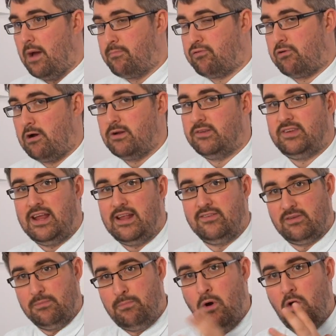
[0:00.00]

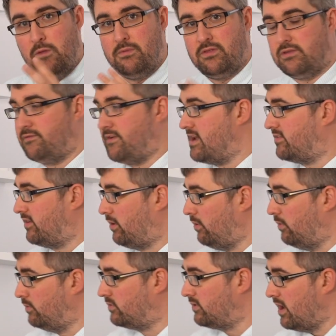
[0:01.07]
proteins and put them into
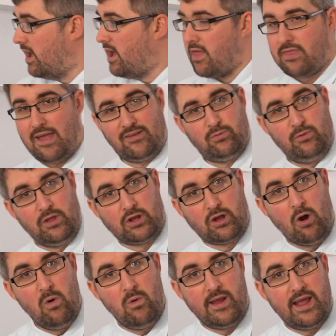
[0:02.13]
vesicles. That's what the
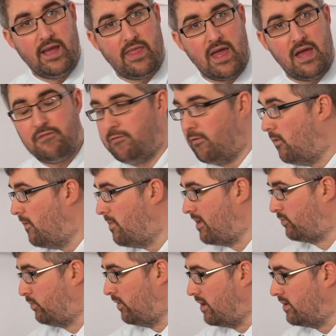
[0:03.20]
Golgi are there for, and
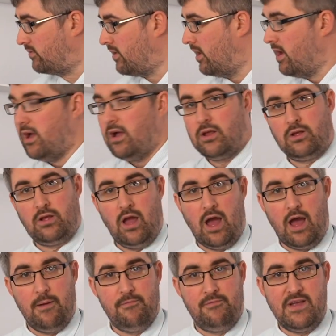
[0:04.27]
that's what those
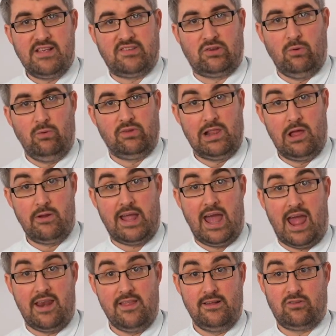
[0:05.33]
vesicles
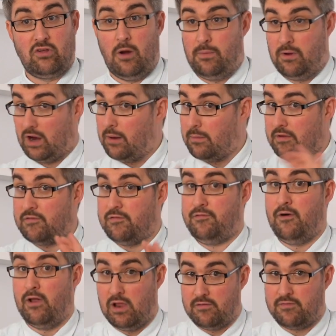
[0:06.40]
located in the top are going to be
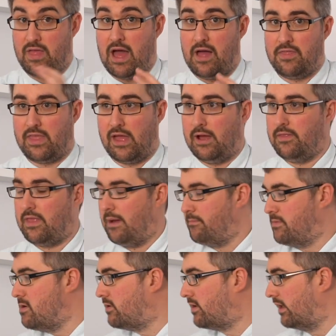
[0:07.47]
full of, that
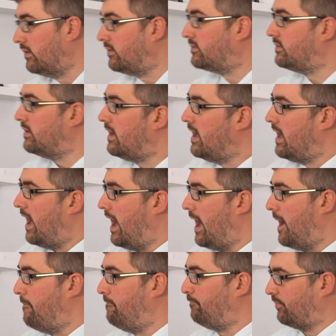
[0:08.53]
mucus.
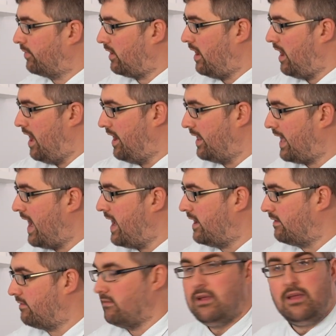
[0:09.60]
And
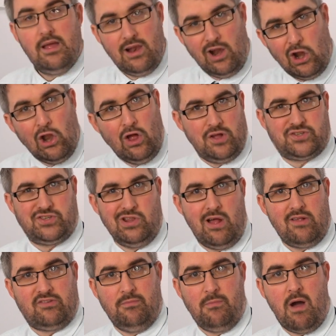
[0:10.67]
again, lots and
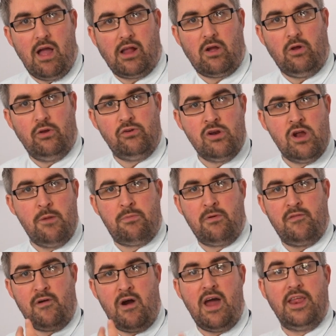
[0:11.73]
lots of mitochondria are
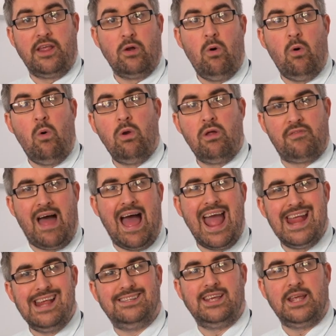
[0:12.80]
providing all of that
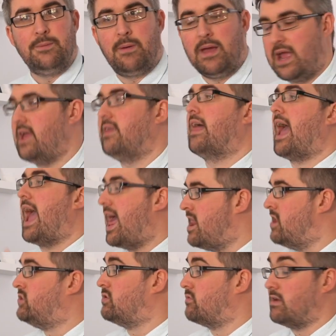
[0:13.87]
ATP, that
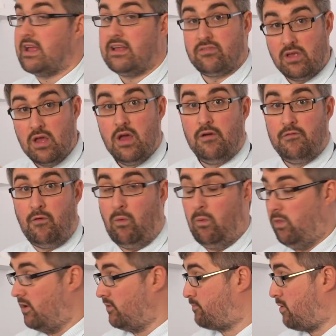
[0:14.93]
energy release for all
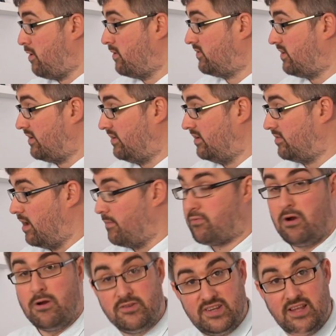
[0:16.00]
those processes. Like
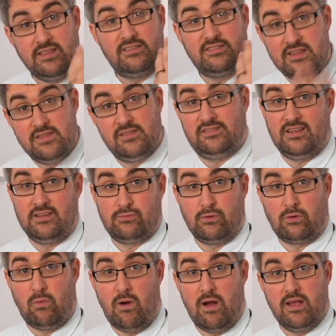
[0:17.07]
protein synthesis
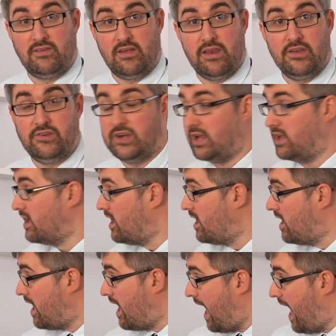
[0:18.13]
requires energy.
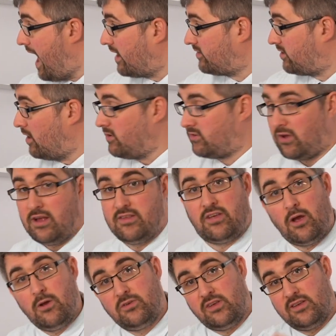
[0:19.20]

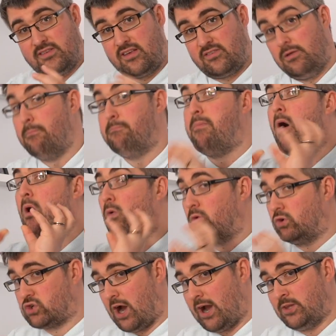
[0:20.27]
Exocytosis, that's the bulk
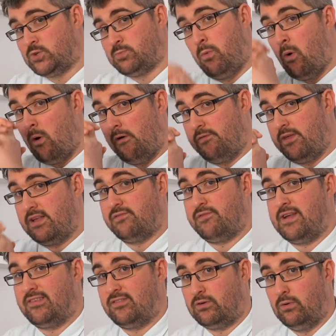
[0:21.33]
transport of these
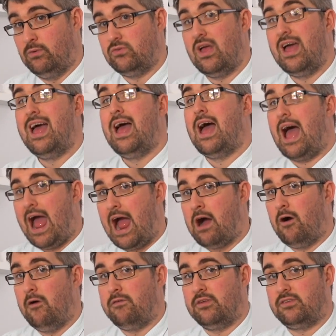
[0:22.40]
vesicles
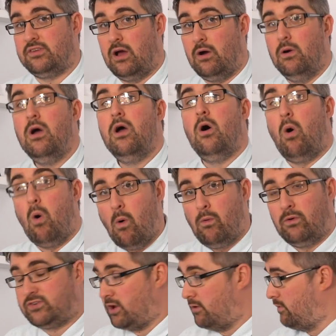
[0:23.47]
out of the cell,
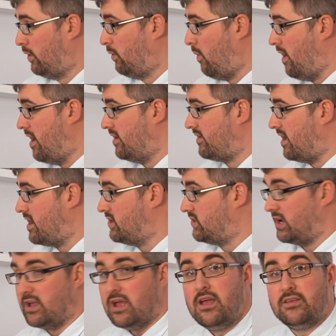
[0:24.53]
also requires
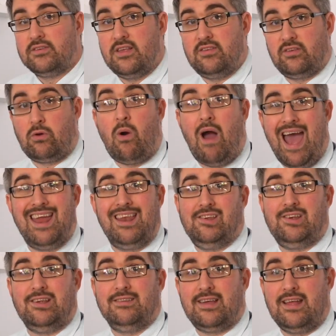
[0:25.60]
energy. So these are quite
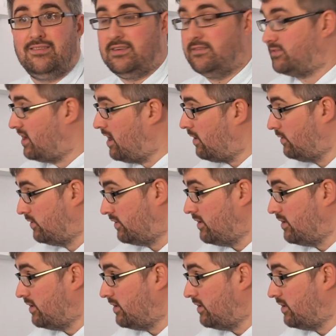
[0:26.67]
energy intensive cells,